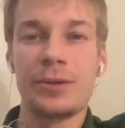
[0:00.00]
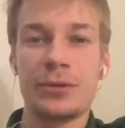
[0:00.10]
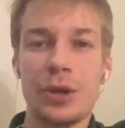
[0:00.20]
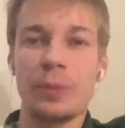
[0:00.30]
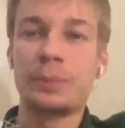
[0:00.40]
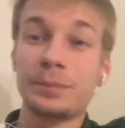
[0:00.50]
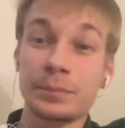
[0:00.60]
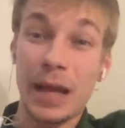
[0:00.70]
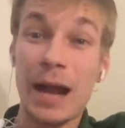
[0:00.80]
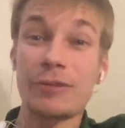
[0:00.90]
So
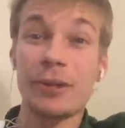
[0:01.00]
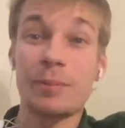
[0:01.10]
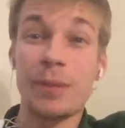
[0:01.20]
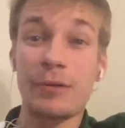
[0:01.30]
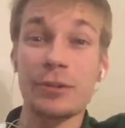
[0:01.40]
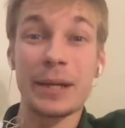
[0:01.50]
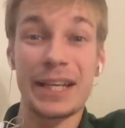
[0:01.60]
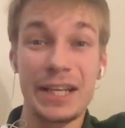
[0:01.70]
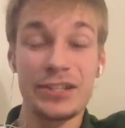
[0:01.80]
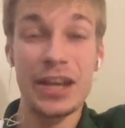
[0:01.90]
after McKinsey,